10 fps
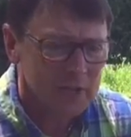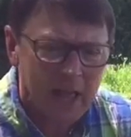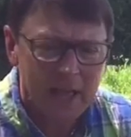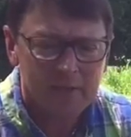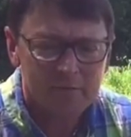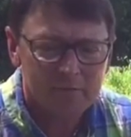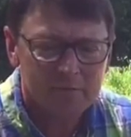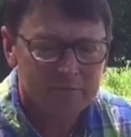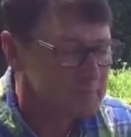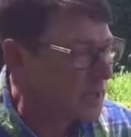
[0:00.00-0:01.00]
life
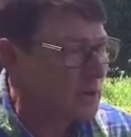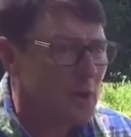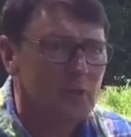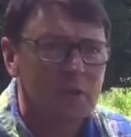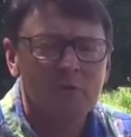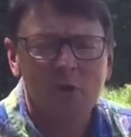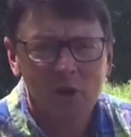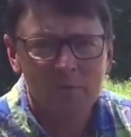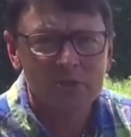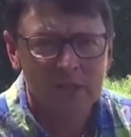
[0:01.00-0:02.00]
here on the
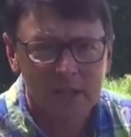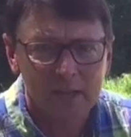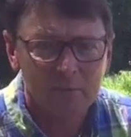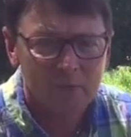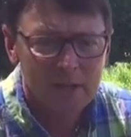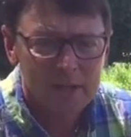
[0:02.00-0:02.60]
farmstead